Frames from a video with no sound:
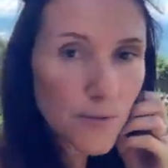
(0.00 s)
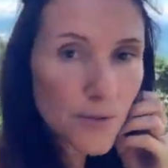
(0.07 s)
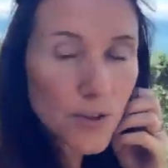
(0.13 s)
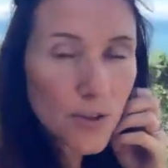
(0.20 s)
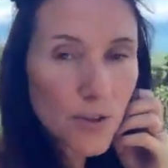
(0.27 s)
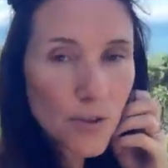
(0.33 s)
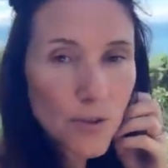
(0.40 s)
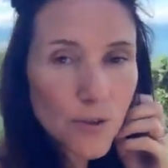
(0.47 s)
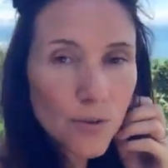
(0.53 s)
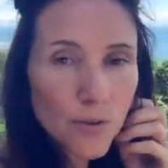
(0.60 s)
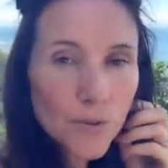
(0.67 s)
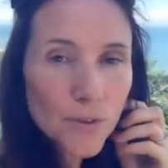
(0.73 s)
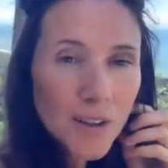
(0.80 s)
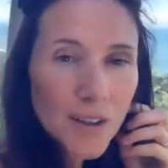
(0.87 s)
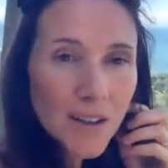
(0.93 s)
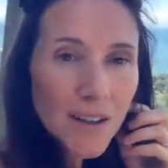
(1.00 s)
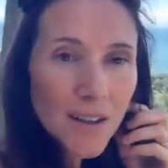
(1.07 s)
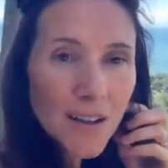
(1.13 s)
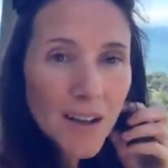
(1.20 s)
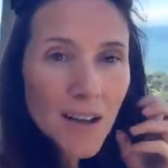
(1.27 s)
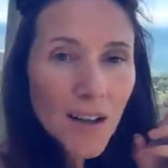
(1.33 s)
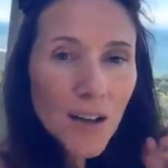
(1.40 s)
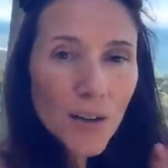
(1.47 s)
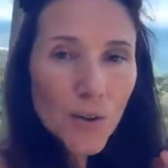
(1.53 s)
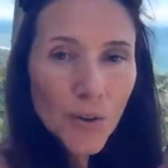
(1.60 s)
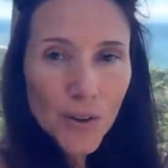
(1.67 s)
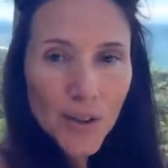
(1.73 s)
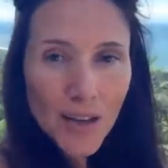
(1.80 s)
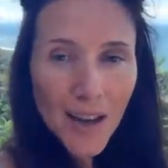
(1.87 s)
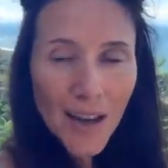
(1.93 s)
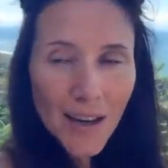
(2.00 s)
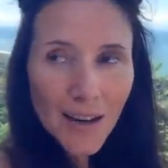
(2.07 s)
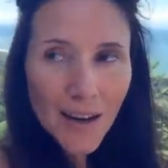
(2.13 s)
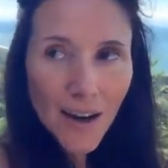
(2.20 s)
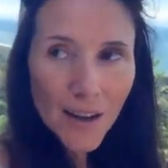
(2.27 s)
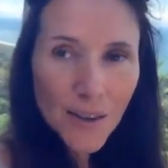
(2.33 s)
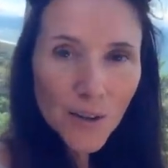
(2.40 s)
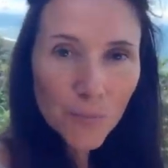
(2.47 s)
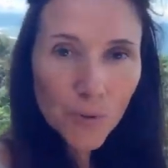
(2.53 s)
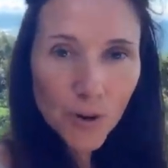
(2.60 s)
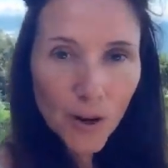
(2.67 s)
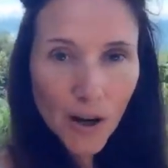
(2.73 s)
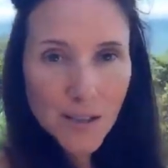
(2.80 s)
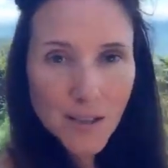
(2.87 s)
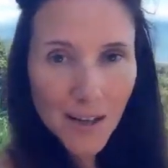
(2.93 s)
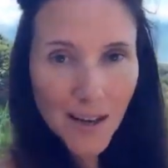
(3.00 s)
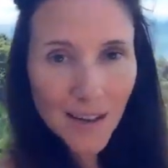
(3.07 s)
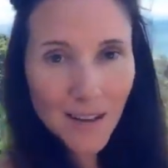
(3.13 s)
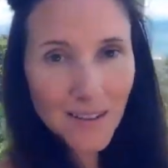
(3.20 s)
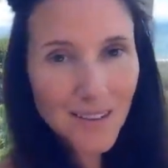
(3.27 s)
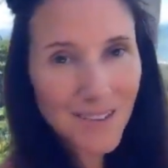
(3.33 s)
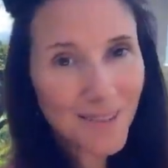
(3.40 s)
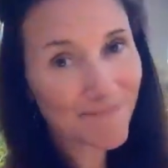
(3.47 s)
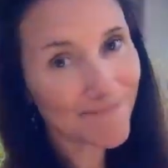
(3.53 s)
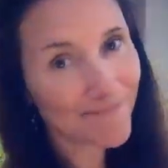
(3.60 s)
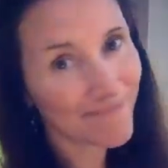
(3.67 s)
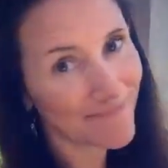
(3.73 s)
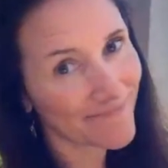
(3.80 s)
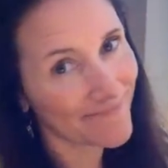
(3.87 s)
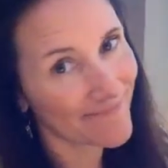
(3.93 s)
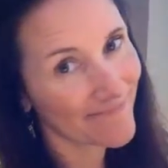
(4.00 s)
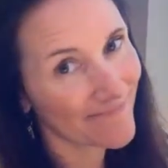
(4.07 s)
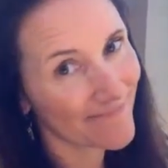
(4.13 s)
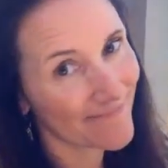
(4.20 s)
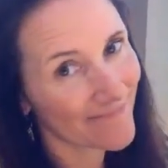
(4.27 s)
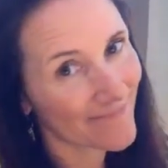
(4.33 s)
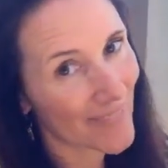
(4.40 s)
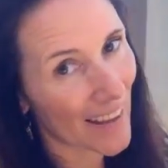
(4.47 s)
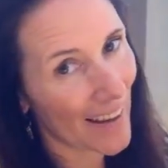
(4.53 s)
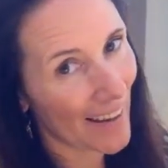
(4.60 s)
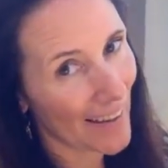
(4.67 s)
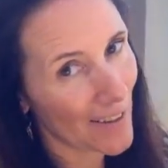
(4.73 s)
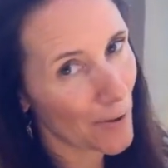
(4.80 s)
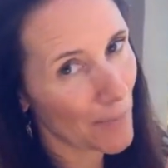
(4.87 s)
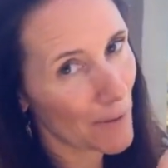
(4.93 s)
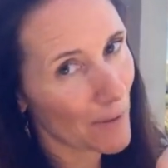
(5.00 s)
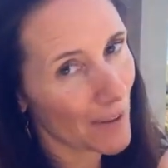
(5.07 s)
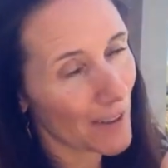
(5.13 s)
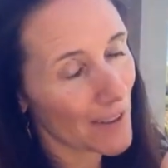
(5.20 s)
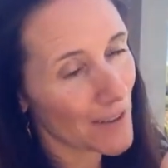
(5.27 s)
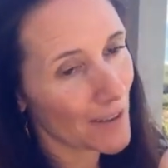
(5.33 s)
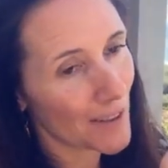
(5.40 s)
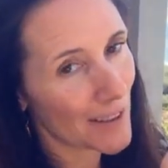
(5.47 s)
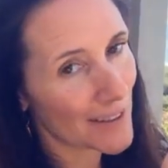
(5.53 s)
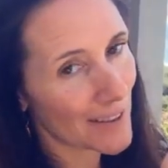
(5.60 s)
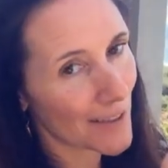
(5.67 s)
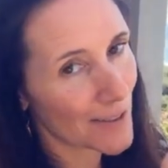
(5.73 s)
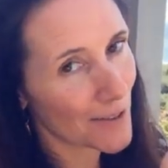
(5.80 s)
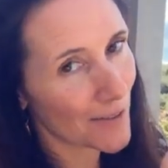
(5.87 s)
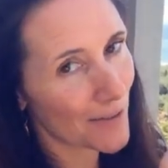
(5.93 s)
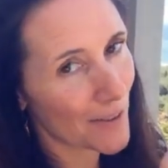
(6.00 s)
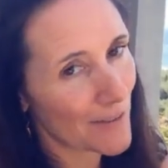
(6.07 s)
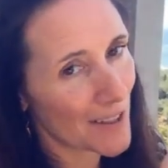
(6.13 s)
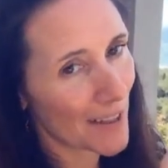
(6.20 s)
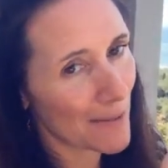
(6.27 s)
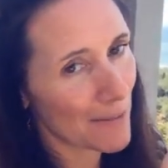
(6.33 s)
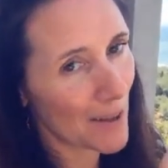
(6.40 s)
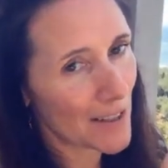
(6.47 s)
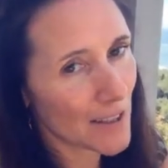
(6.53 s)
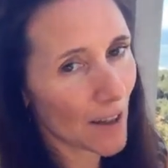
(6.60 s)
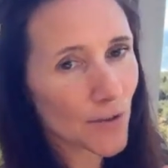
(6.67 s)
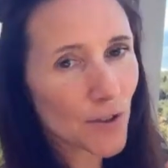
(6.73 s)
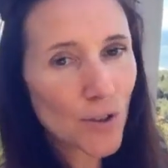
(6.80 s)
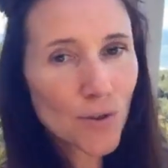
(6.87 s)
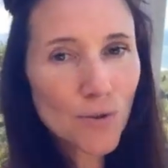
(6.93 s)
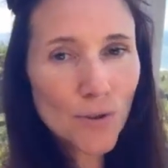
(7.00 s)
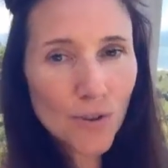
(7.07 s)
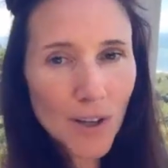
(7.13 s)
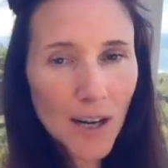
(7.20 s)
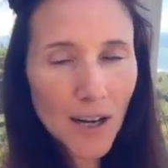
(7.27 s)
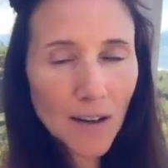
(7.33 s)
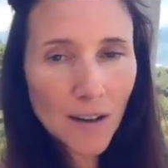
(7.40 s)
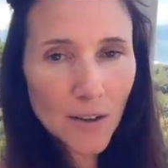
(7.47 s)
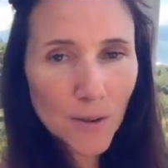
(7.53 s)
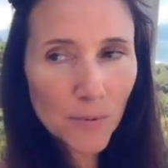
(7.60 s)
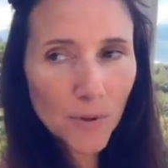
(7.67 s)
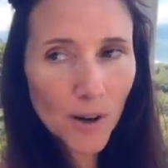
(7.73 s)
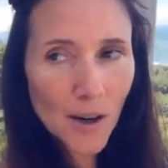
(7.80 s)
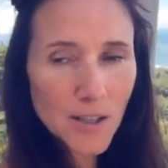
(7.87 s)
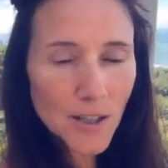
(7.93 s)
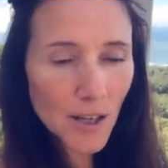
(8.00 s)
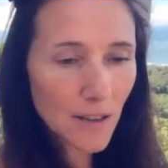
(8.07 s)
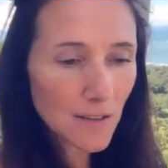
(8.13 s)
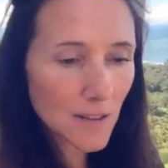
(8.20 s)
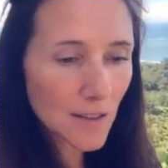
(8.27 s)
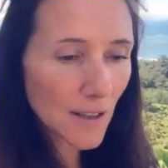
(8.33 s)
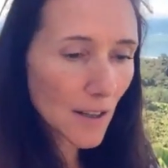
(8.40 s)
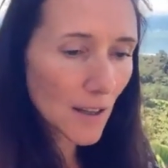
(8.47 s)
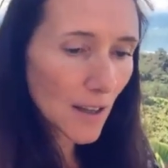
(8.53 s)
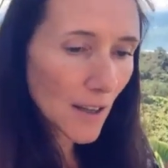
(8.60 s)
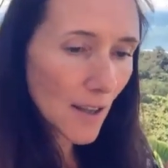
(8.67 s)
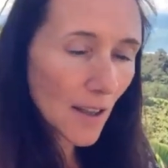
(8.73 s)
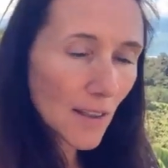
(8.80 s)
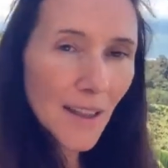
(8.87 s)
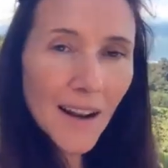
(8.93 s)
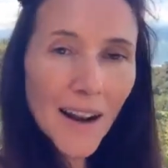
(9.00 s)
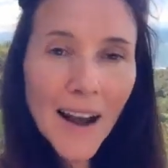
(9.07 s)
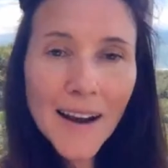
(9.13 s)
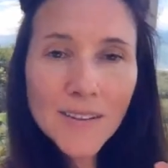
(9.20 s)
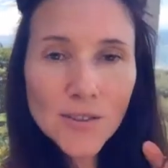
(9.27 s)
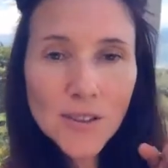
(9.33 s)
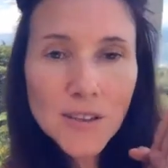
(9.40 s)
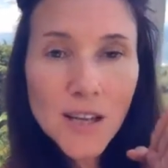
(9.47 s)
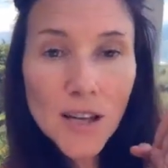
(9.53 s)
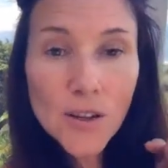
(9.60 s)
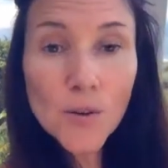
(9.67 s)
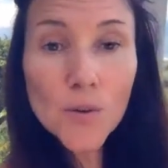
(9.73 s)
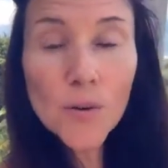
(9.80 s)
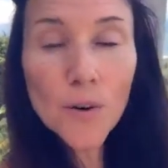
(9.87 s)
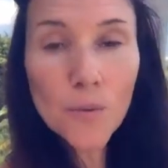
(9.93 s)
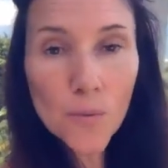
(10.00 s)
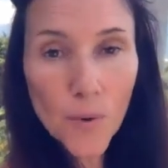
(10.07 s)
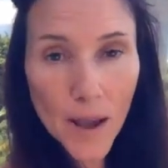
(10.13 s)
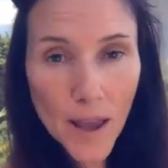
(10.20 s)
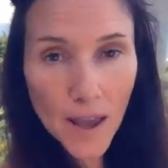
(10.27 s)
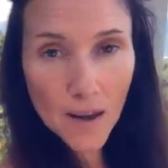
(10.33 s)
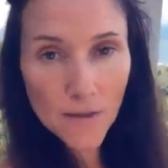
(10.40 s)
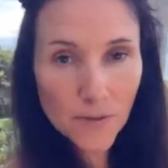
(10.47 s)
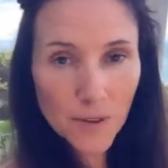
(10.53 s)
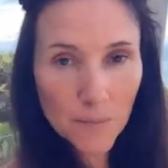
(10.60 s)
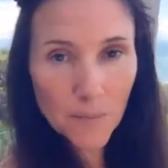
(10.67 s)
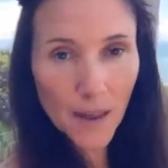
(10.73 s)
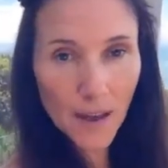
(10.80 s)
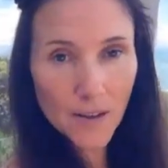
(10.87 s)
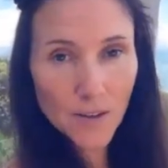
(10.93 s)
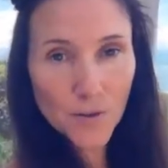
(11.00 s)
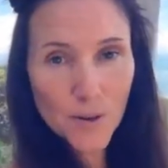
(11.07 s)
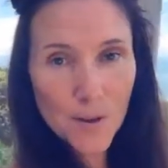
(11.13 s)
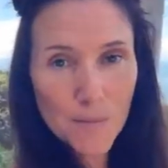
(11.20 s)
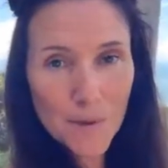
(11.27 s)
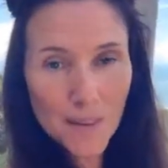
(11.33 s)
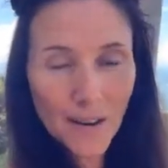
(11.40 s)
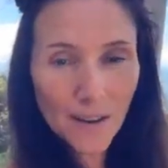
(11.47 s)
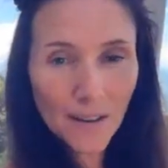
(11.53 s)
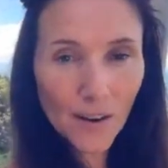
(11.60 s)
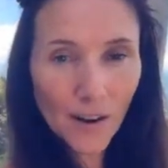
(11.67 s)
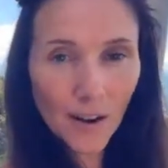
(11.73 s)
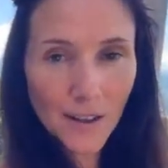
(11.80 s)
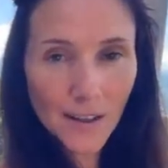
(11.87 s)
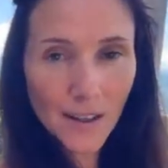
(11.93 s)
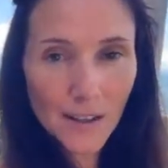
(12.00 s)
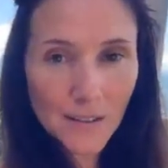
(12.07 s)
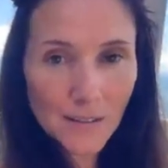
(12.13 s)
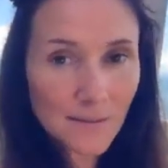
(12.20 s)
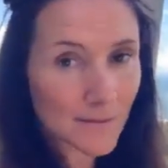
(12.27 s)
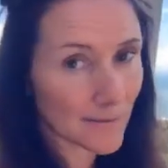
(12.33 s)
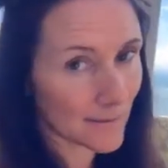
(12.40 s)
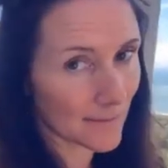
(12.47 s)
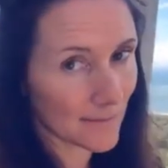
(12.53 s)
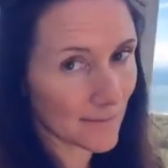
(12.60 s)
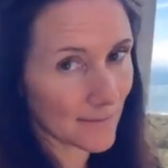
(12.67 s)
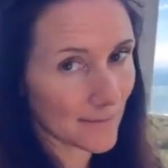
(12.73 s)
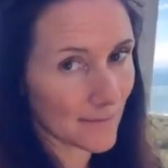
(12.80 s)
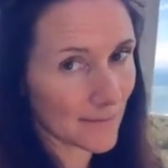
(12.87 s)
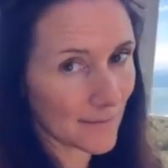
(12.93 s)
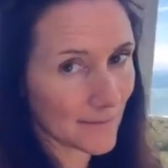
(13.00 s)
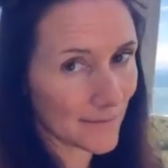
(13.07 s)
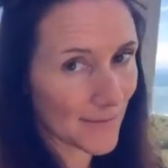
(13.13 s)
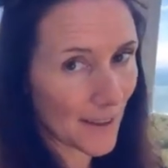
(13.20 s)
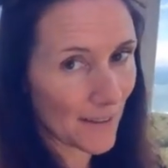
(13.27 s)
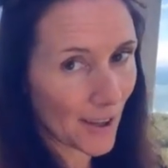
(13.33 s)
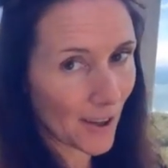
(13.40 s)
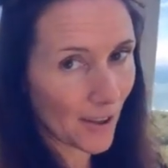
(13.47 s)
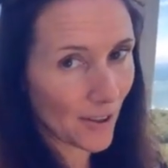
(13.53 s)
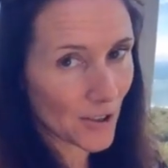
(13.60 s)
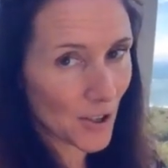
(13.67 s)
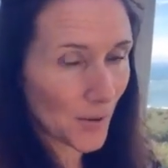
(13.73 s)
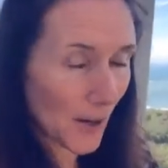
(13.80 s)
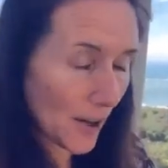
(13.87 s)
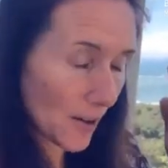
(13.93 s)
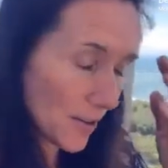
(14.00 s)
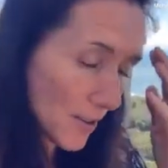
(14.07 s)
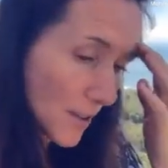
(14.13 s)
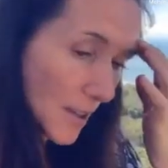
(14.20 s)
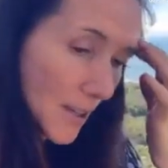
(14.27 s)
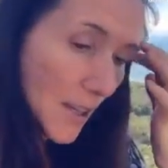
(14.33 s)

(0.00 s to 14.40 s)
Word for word: Do you create other projects? I know people that do this. I do have done it myself. Do you create other projects that actually take you away from that dream and that calling? Have I called you out?